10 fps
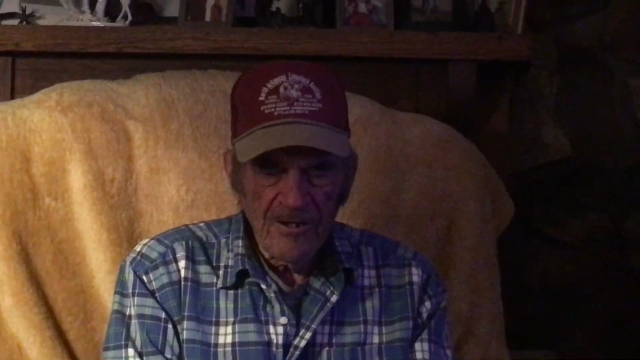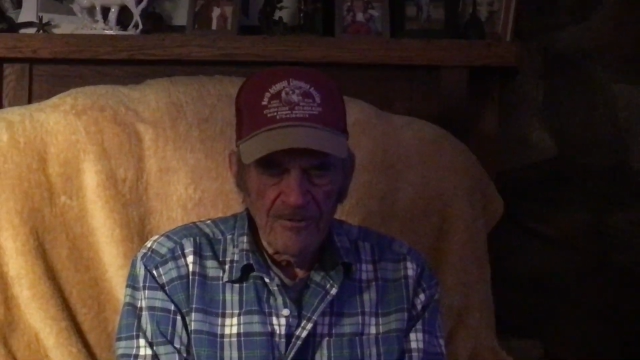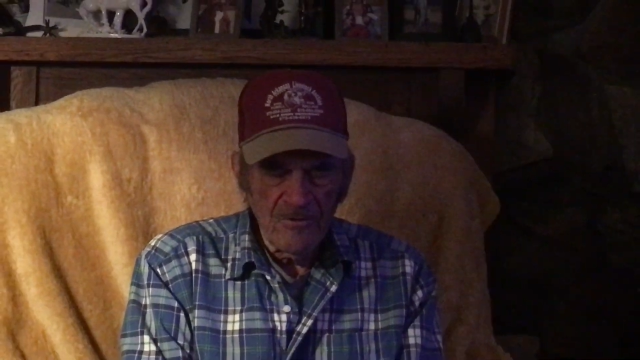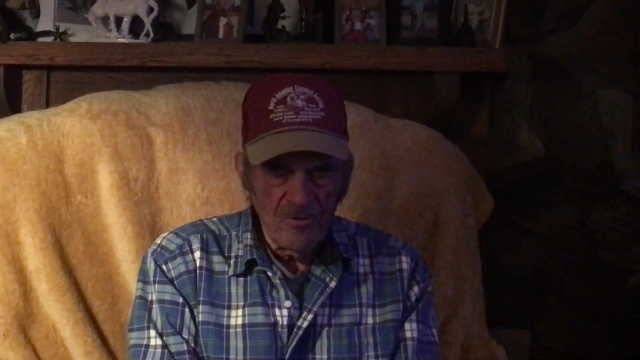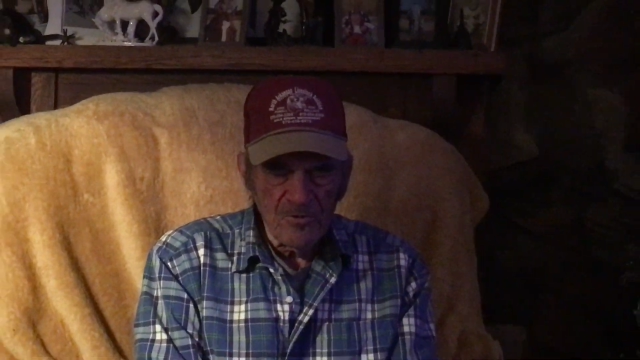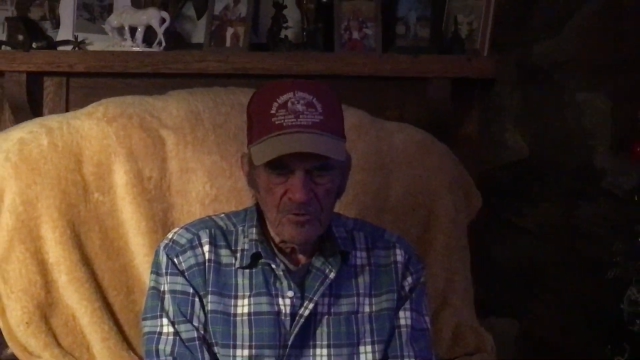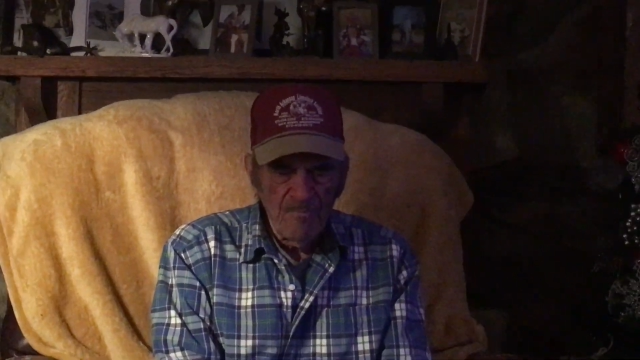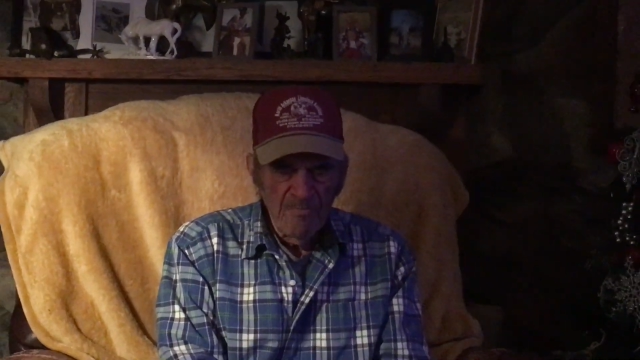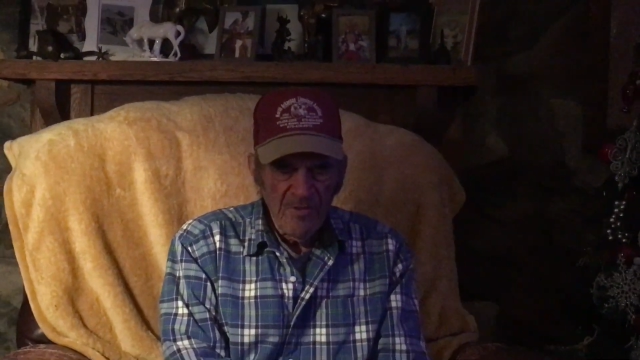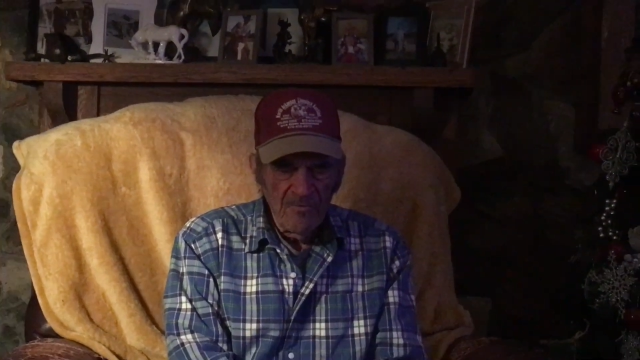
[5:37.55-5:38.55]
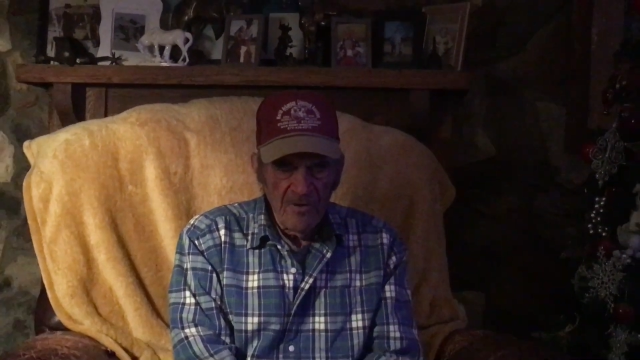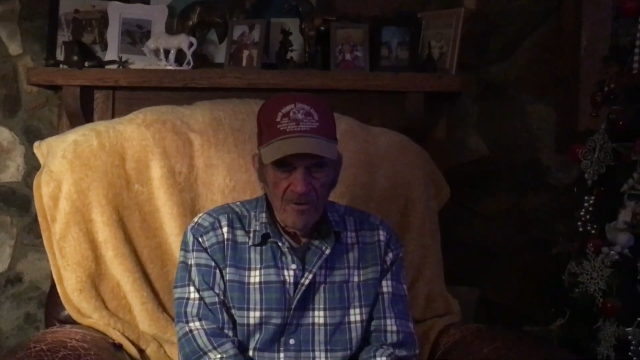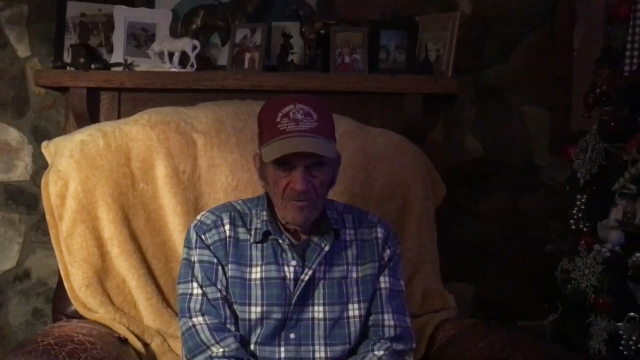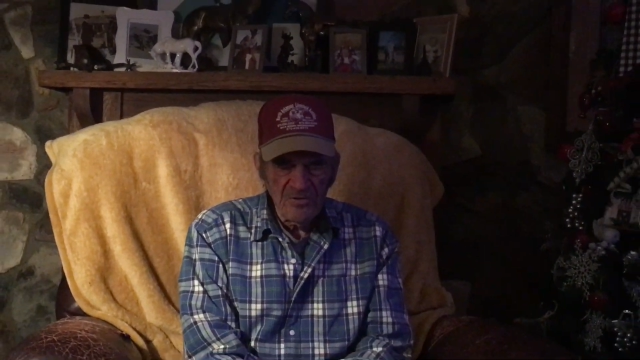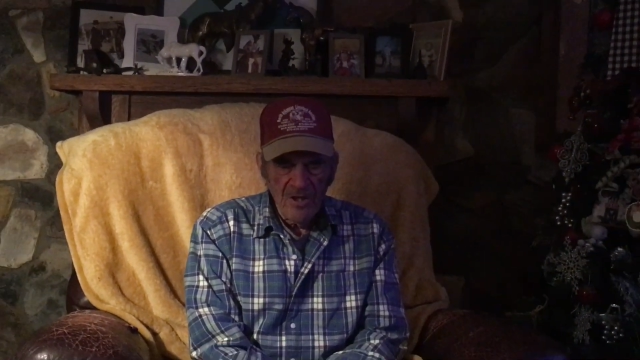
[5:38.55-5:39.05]
And of course, we
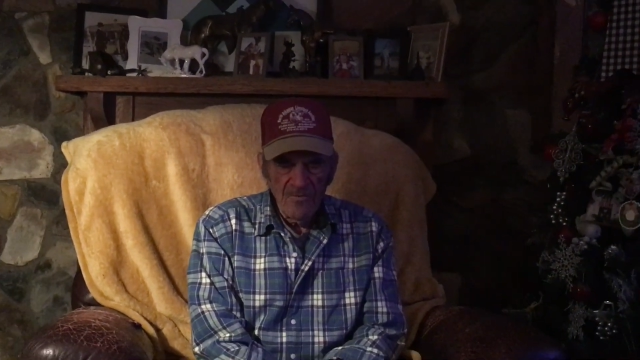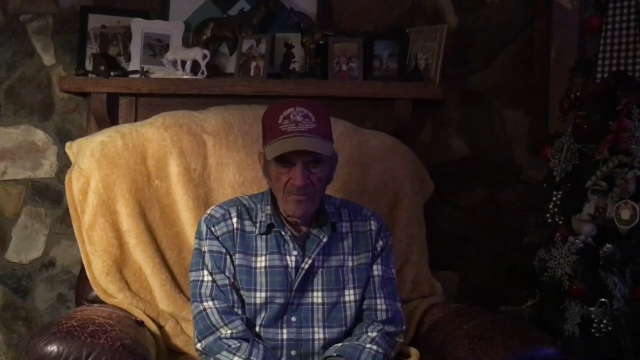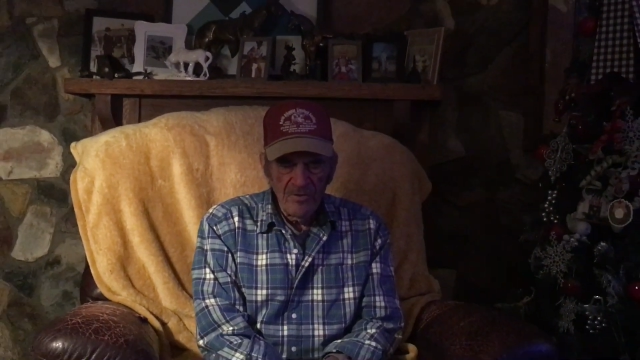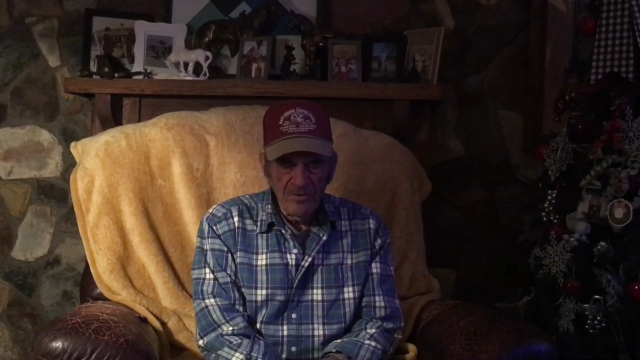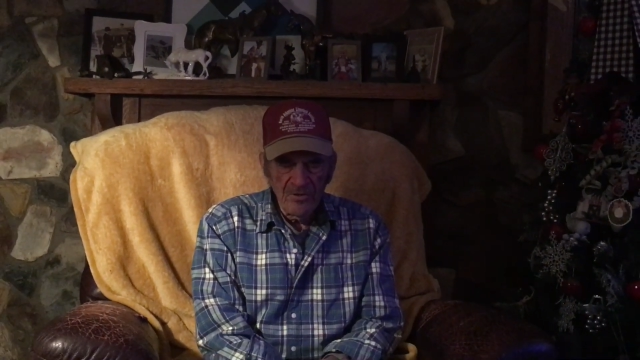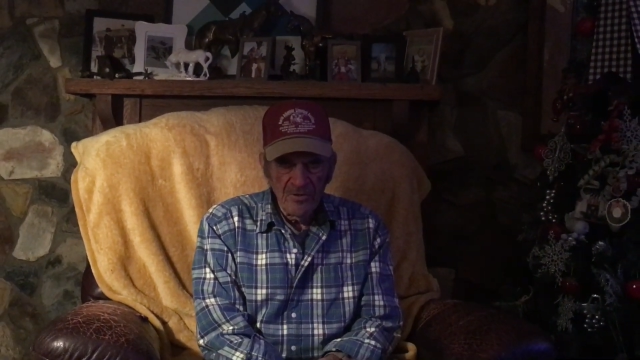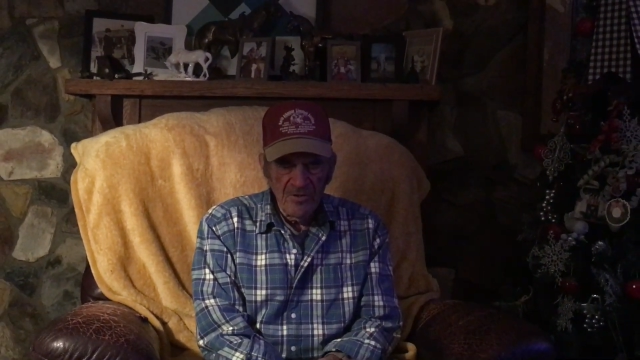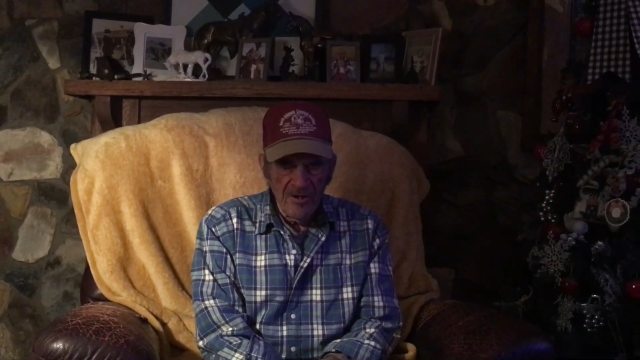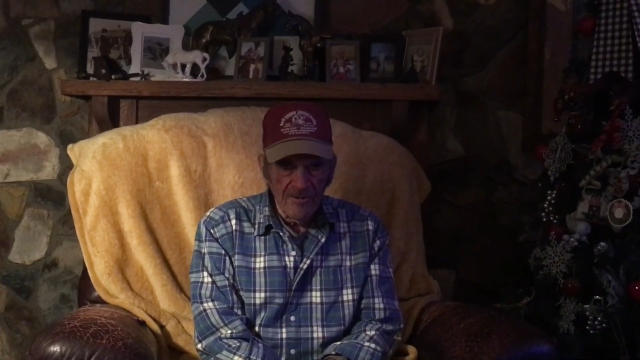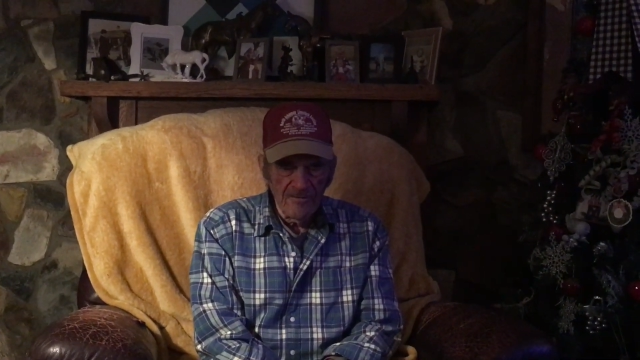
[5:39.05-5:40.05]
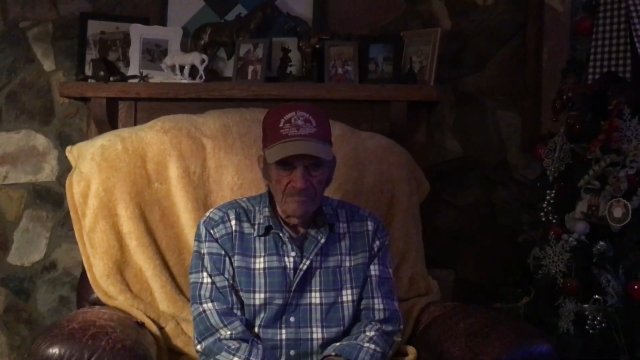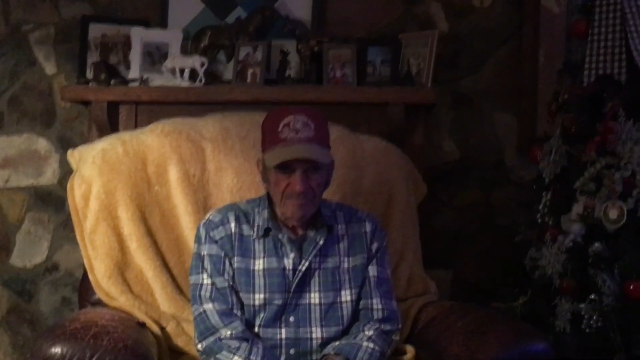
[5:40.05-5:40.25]
always had a real good dinner.